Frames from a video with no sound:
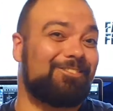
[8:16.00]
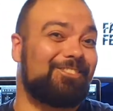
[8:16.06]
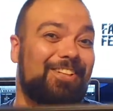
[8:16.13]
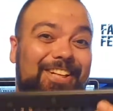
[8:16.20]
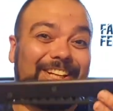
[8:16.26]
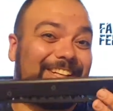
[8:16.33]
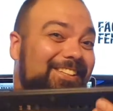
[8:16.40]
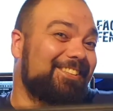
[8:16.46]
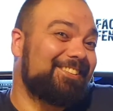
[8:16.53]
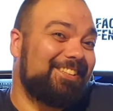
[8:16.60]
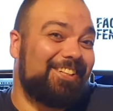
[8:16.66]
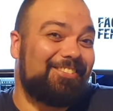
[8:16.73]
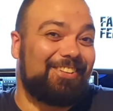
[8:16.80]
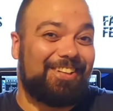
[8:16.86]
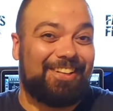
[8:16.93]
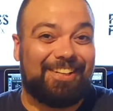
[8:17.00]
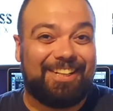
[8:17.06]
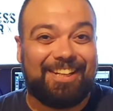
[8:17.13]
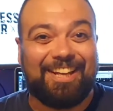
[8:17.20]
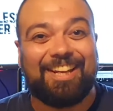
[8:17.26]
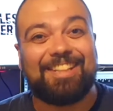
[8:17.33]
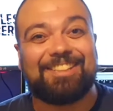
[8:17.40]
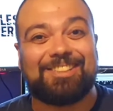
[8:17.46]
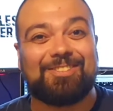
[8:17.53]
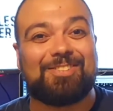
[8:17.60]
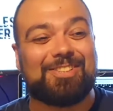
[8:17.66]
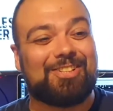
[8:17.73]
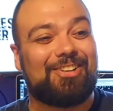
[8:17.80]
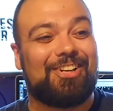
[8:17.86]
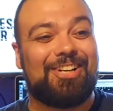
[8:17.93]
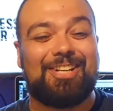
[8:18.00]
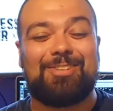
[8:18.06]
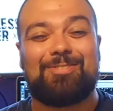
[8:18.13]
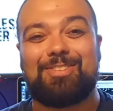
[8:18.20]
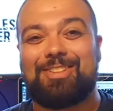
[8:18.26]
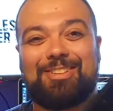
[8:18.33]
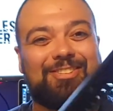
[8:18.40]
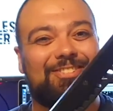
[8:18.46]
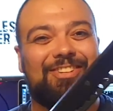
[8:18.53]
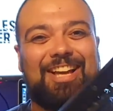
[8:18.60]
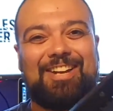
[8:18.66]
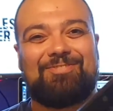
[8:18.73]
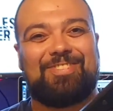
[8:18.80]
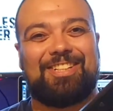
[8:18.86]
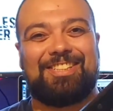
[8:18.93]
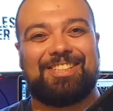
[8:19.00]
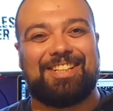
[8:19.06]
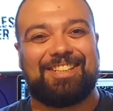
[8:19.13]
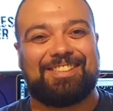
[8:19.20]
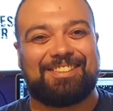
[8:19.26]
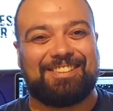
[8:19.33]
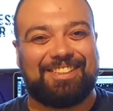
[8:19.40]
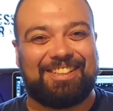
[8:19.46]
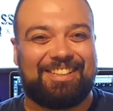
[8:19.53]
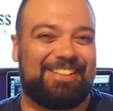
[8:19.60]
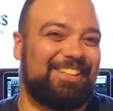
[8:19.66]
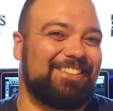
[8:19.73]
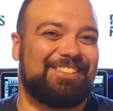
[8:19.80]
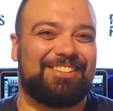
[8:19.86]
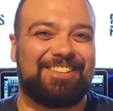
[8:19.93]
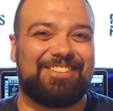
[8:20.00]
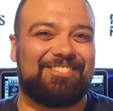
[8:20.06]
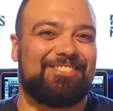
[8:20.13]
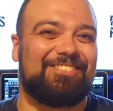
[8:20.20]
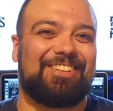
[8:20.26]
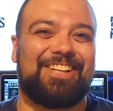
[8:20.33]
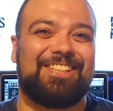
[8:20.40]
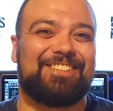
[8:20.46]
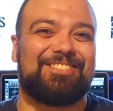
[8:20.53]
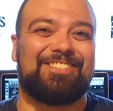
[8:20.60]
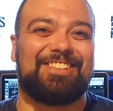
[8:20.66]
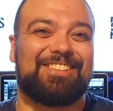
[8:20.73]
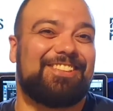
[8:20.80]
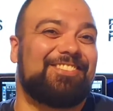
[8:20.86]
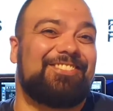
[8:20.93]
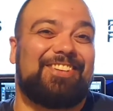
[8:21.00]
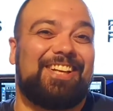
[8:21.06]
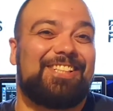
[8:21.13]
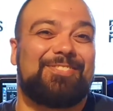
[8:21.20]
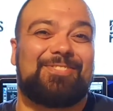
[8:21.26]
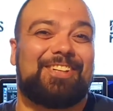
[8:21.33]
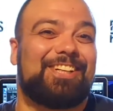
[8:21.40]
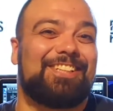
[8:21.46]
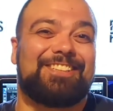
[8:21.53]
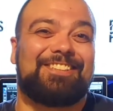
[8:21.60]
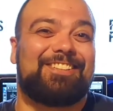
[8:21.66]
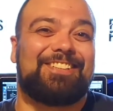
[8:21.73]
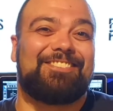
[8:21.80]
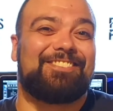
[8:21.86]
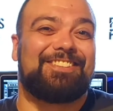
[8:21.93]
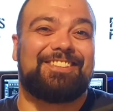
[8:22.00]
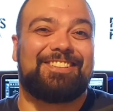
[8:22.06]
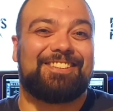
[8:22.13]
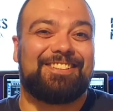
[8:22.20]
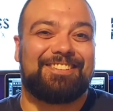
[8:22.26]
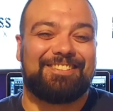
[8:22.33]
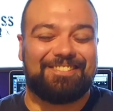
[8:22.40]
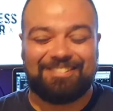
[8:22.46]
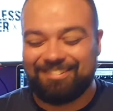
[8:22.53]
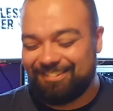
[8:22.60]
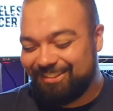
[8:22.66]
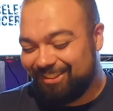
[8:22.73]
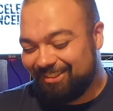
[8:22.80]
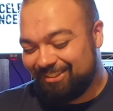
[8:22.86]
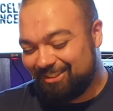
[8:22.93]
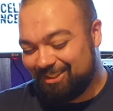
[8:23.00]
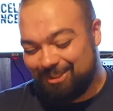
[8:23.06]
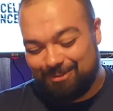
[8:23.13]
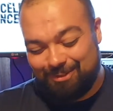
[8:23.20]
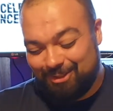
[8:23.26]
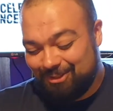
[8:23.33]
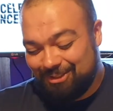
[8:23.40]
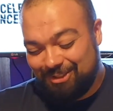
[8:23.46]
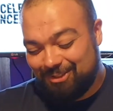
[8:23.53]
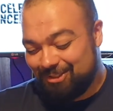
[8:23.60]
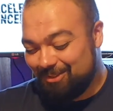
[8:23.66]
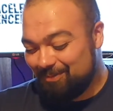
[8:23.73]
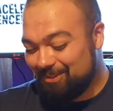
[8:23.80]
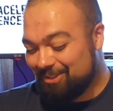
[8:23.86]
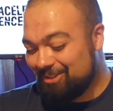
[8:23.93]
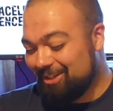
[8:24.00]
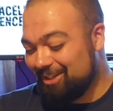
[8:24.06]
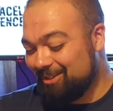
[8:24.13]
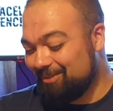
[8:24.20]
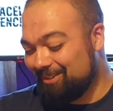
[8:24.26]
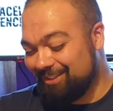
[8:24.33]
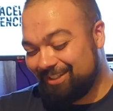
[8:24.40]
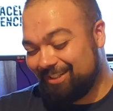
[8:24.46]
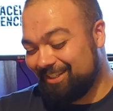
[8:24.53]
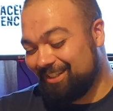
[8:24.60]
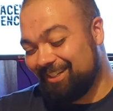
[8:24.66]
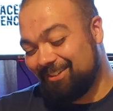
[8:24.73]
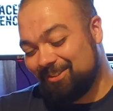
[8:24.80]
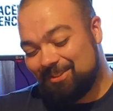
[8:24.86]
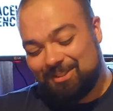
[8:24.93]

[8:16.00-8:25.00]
Please, if you like it, subscribe, do all that business. It's not even it's Facebook, it's not even YouTube. Why would you subscribe? I don't know.